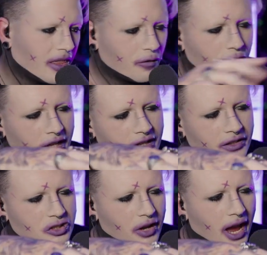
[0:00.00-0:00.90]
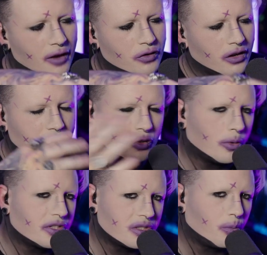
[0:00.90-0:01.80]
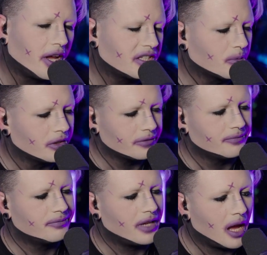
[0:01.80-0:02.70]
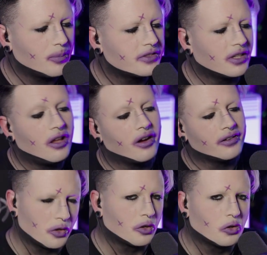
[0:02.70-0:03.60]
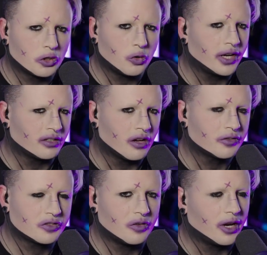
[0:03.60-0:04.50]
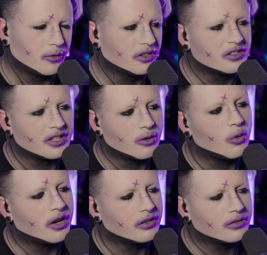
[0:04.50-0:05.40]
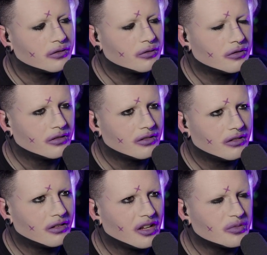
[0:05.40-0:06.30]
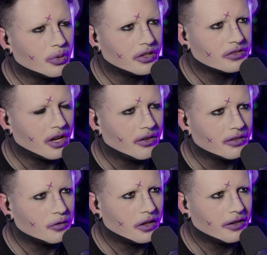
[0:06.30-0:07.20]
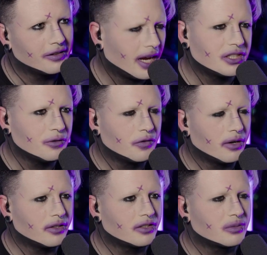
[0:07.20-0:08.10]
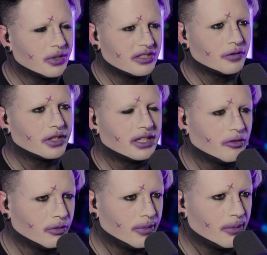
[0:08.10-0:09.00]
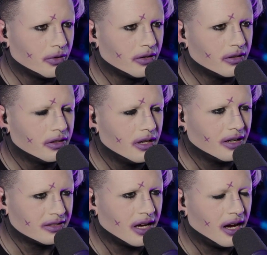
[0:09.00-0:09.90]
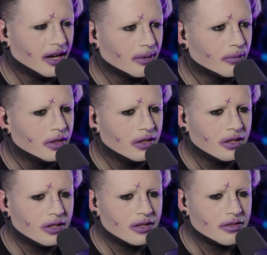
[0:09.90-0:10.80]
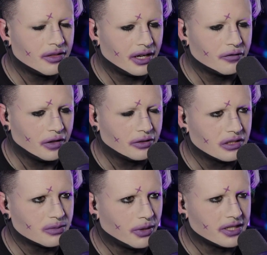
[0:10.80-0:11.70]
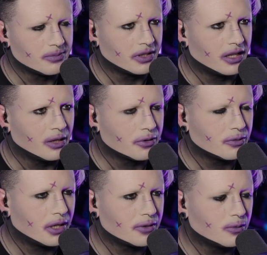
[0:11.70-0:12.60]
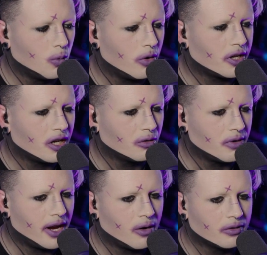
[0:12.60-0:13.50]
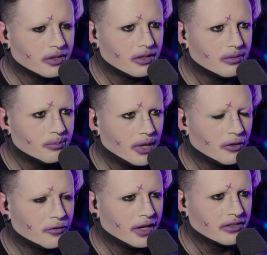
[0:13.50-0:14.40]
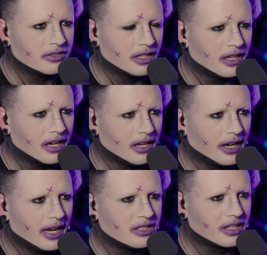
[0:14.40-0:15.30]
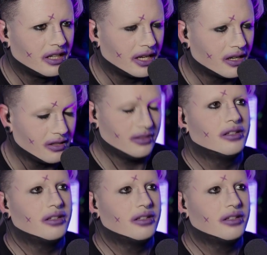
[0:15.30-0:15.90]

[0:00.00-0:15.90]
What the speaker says: that feeling that you have here is called displacement. Happens a lot. Though you look quite young, so I would understand why it's pretty scary feeling. I actually very specifically remember a time that I felt displacement. It was when I was walking around Belfast City and I actually like